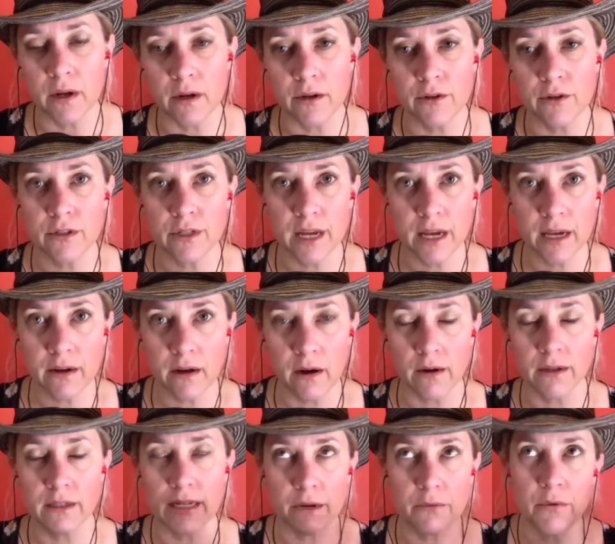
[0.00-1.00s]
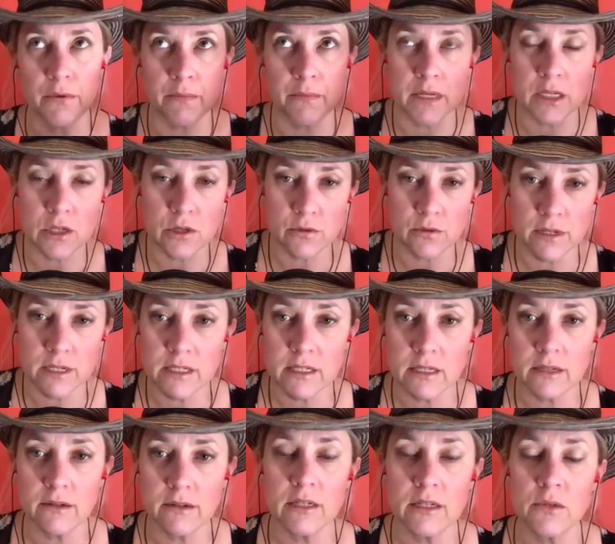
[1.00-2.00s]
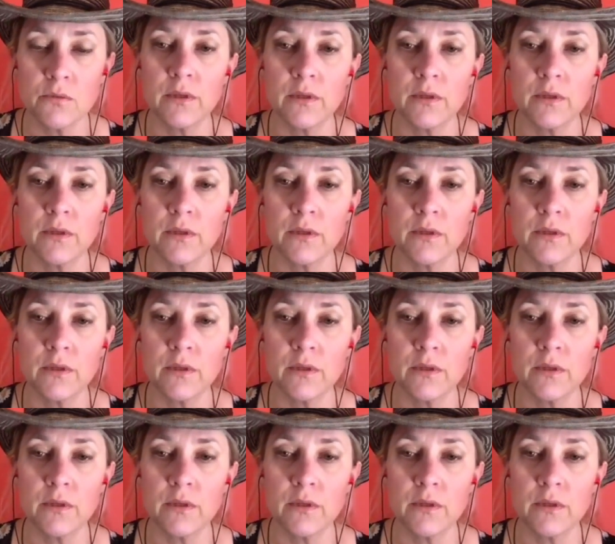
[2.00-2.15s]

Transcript: Deadwood Mystery series,